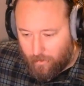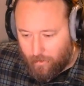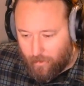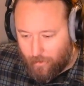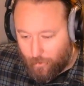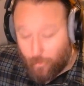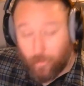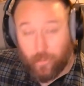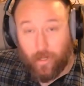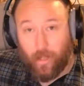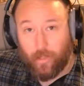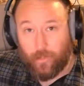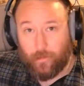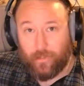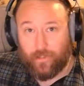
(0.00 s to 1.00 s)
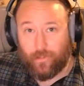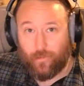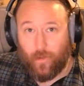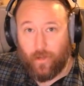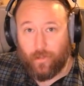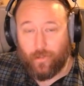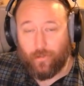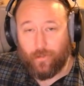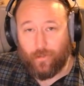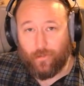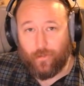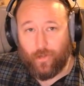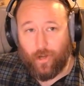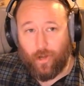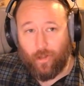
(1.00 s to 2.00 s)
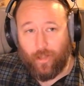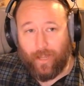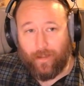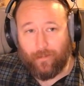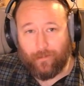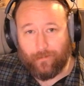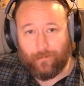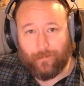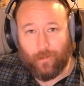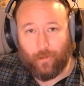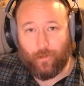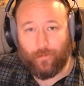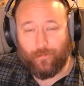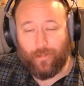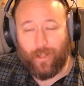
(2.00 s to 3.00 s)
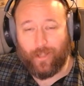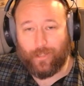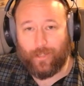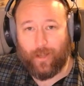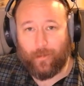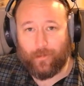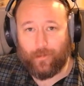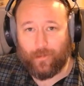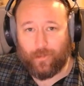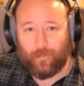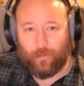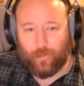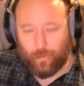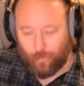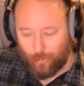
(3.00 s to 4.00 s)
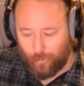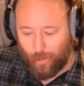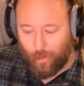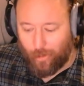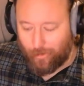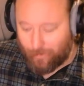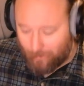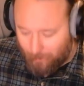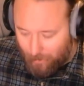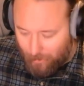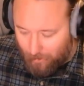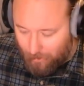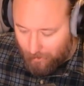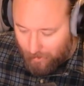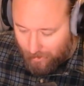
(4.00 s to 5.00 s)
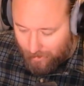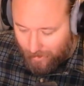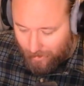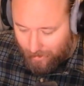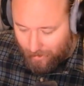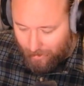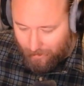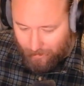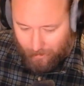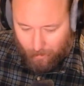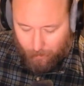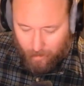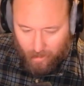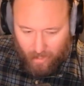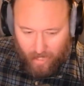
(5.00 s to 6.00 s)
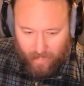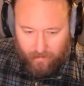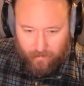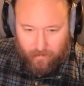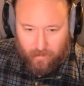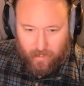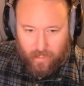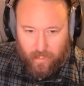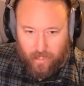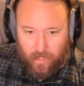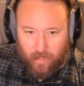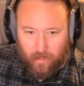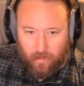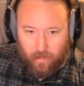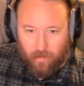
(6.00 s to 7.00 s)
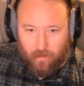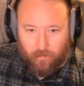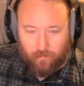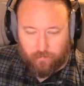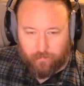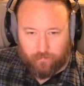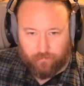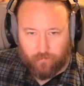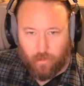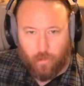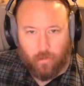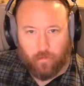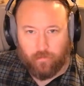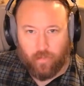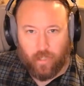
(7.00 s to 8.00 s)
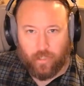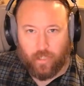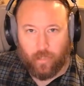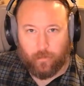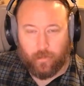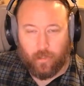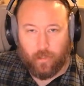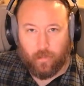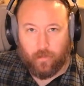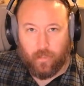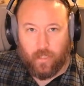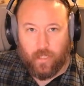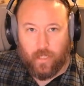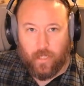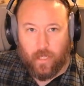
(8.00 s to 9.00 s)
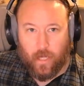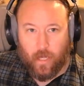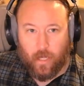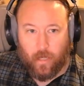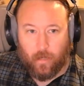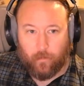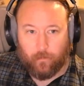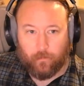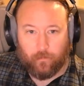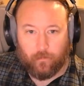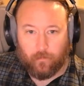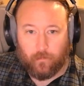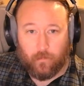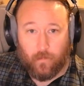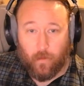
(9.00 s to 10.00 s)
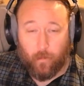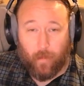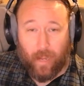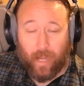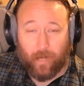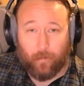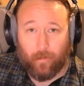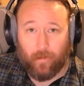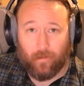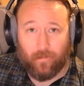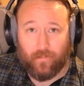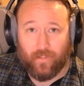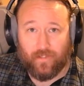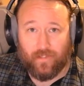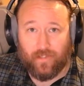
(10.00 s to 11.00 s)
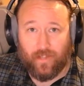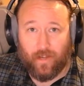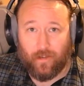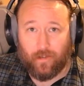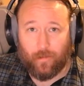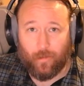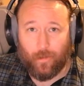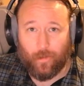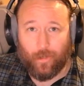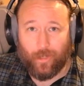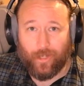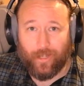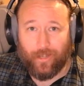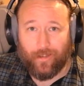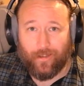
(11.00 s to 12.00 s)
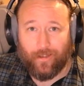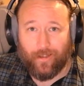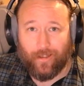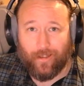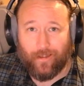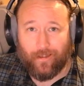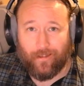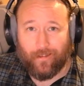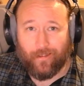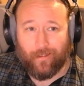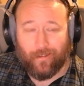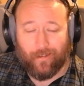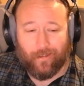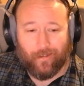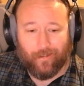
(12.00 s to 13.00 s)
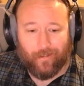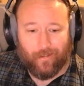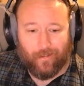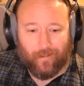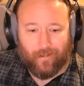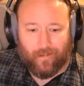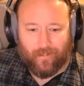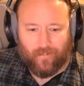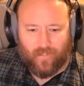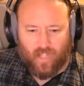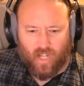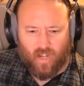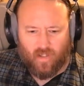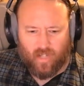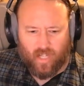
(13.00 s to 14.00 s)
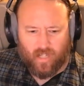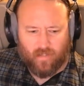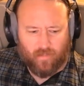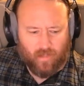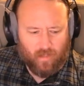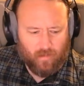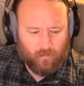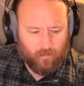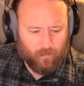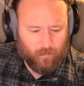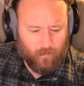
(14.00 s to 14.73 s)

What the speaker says: in your acknowledgments as well, you call out local fly shops, which was awesome too, because I mean that's the local fly shops are the backbone of this entire community, and kind of the